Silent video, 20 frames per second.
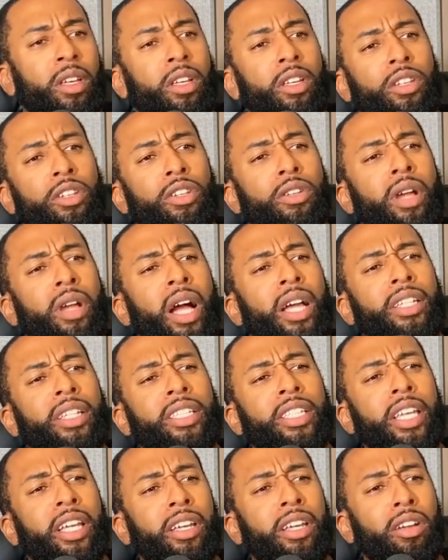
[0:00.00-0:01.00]
Do you guys
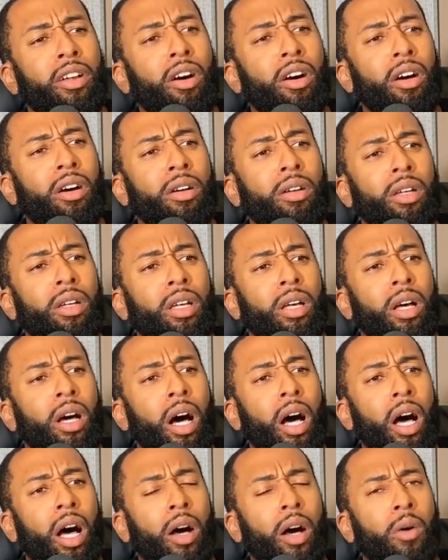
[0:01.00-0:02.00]
think at all
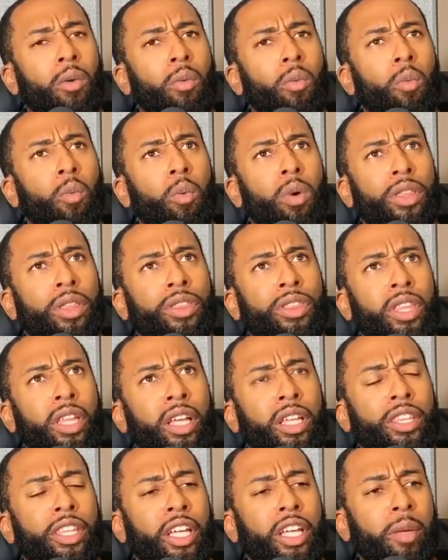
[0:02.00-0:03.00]
with
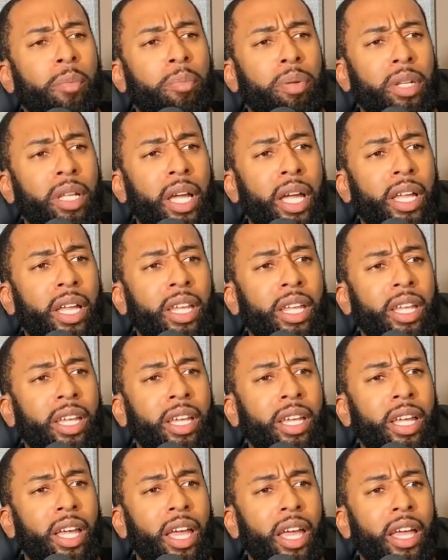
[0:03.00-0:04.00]
the complaining
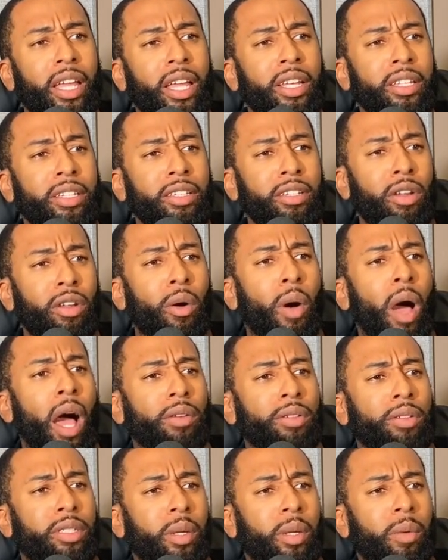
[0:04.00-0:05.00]
and, you know, how
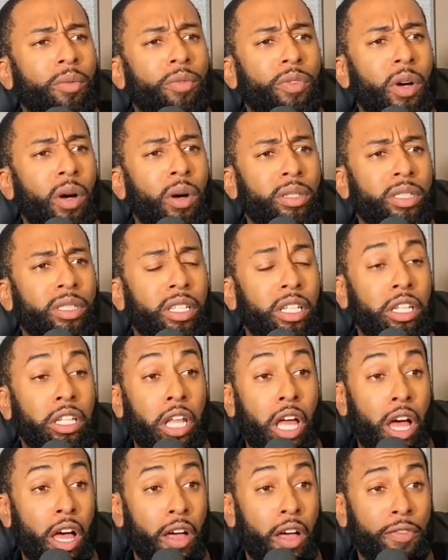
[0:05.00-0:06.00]
some folks
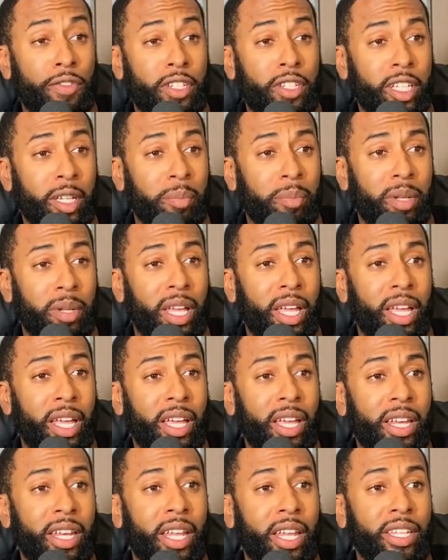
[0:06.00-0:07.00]
love to
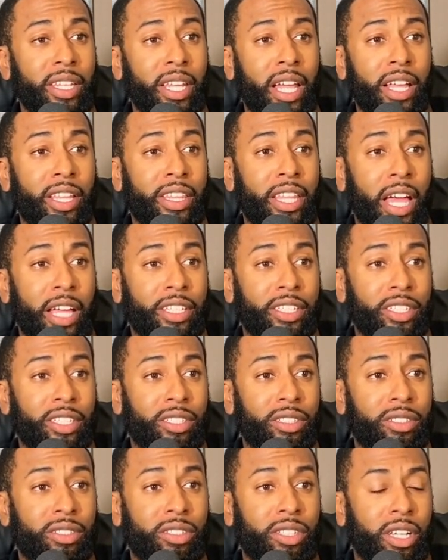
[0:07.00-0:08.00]
complain and like that's
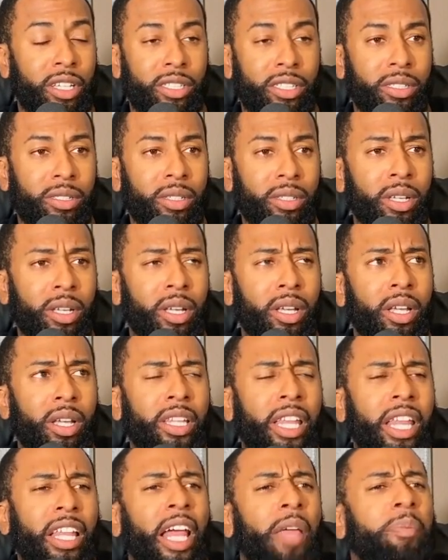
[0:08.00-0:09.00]
just,
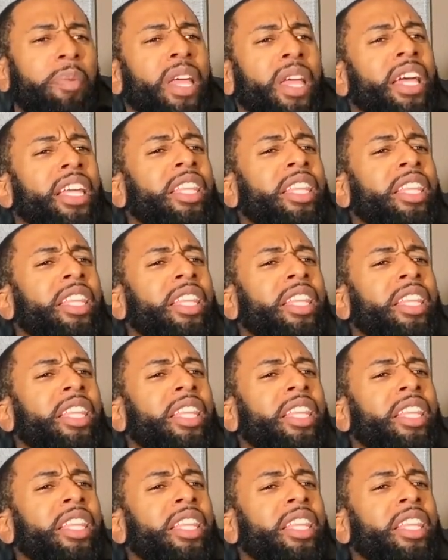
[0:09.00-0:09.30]
they like being in